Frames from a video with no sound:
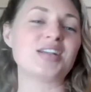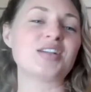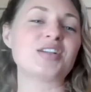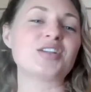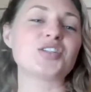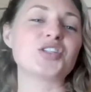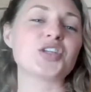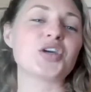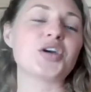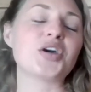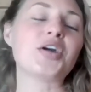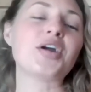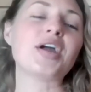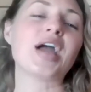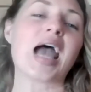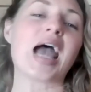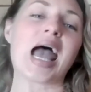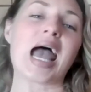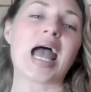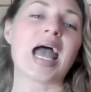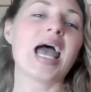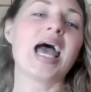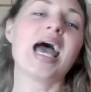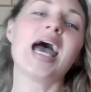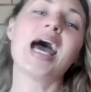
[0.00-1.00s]
So
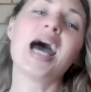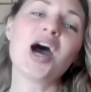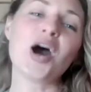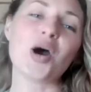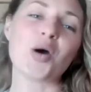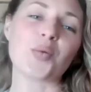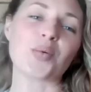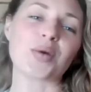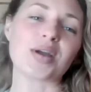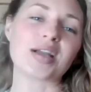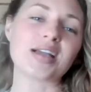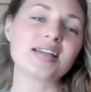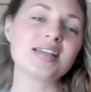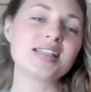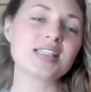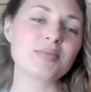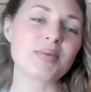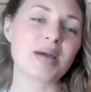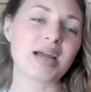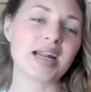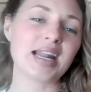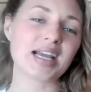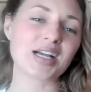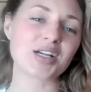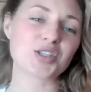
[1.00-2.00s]
how is
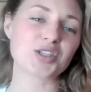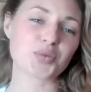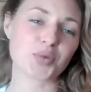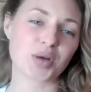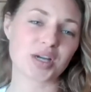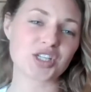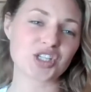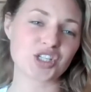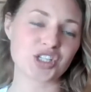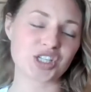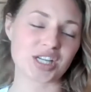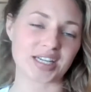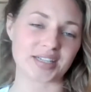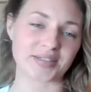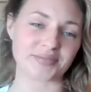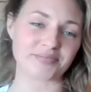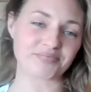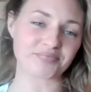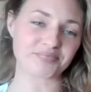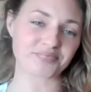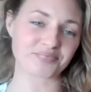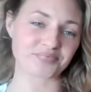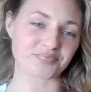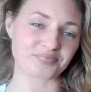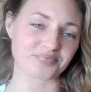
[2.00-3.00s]
my next
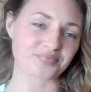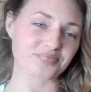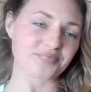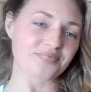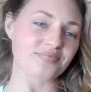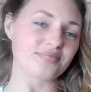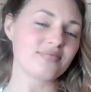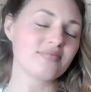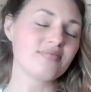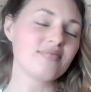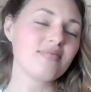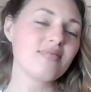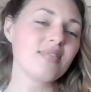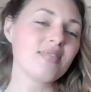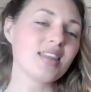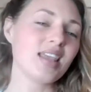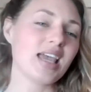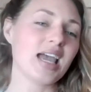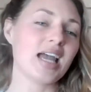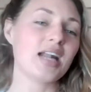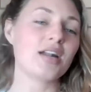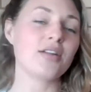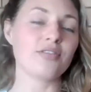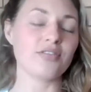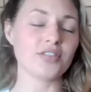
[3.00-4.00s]
question?
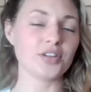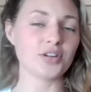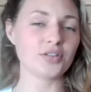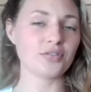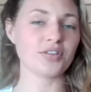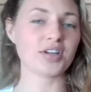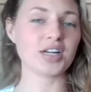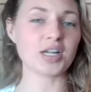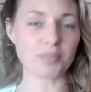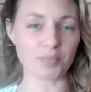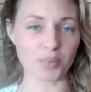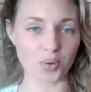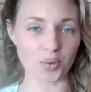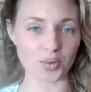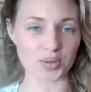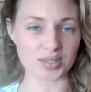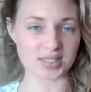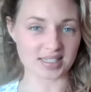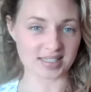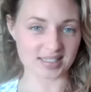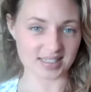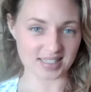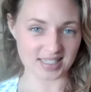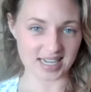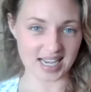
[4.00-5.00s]
And feel free to pause
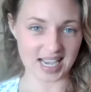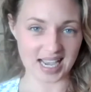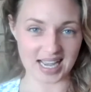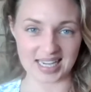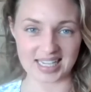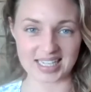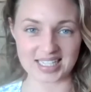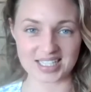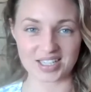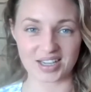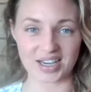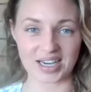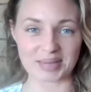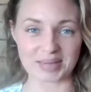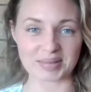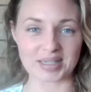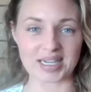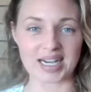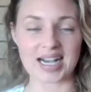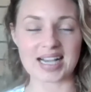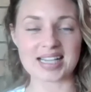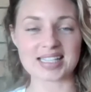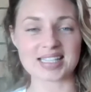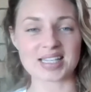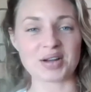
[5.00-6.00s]
this at any time,
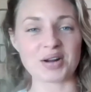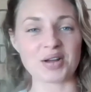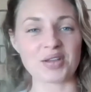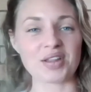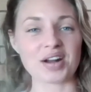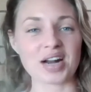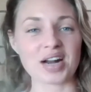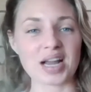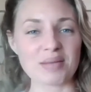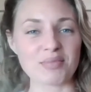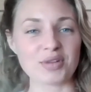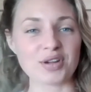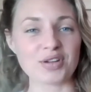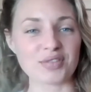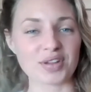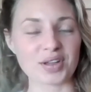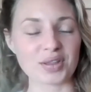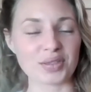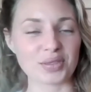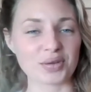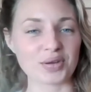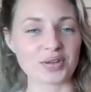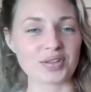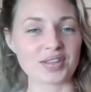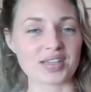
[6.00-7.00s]
guys. I know that I'm moving
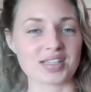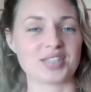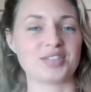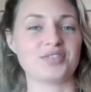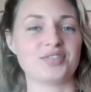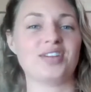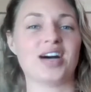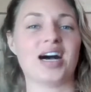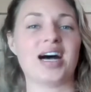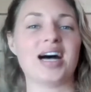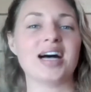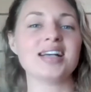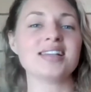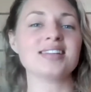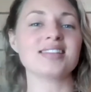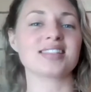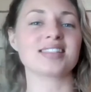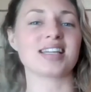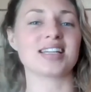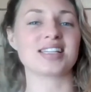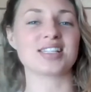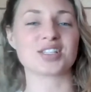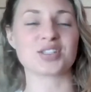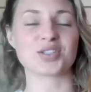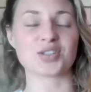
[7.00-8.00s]
through this fast.
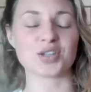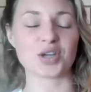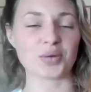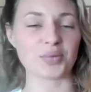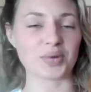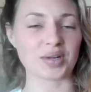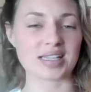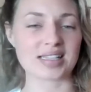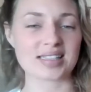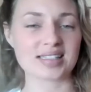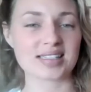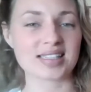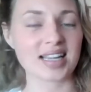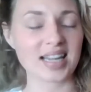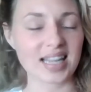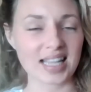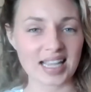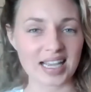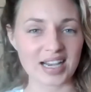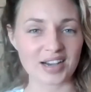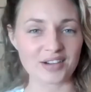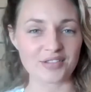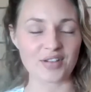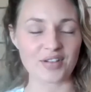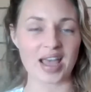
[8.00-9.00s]
I just don't want to sit
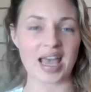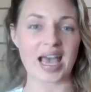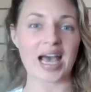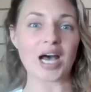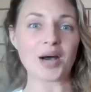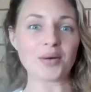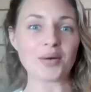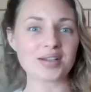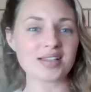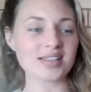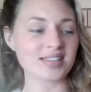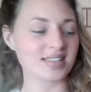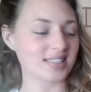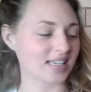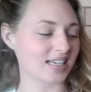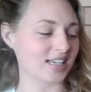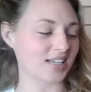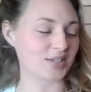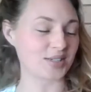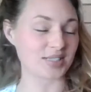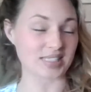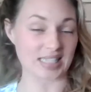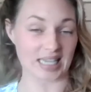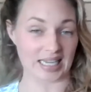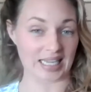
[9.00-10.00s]
here for hours
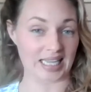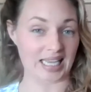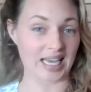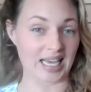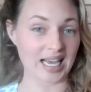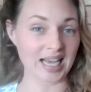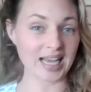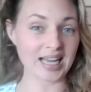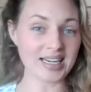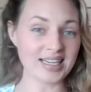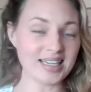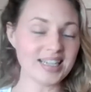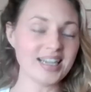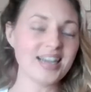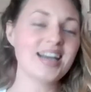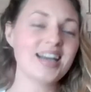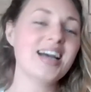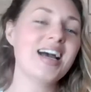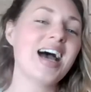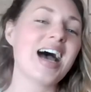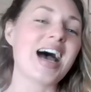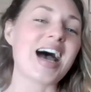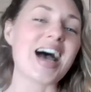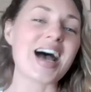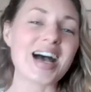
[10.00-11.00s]
because I can.
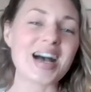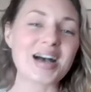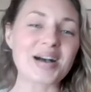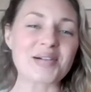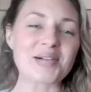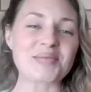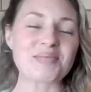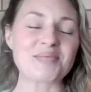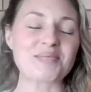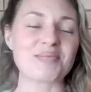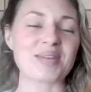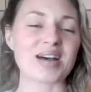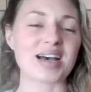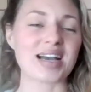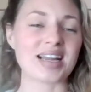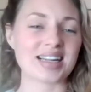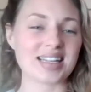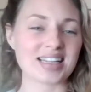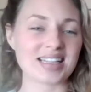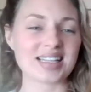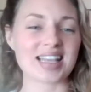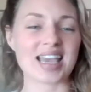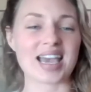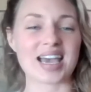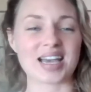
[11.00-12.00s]

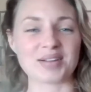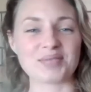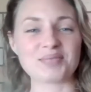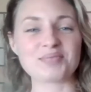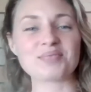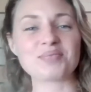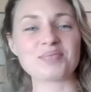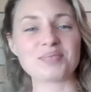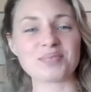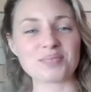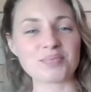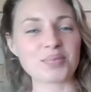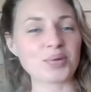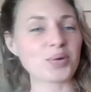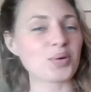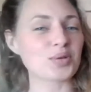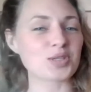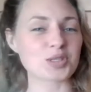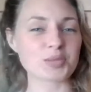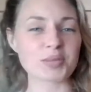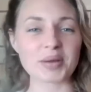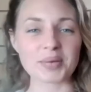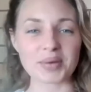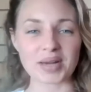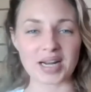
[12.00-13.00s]
But yeah,
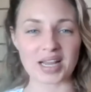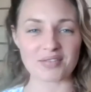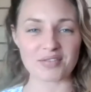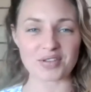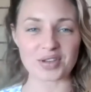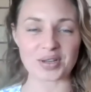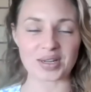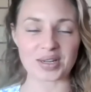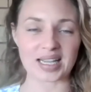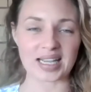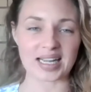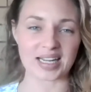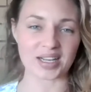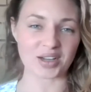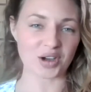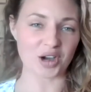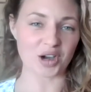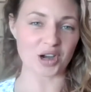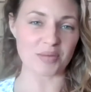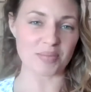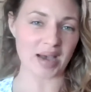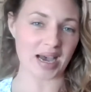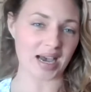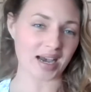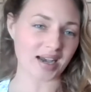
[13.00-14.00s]
pause me whenever you need and
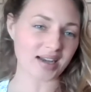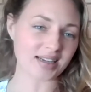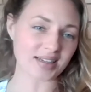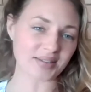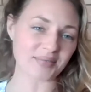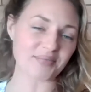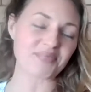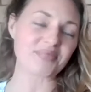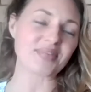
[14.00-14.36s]
go back.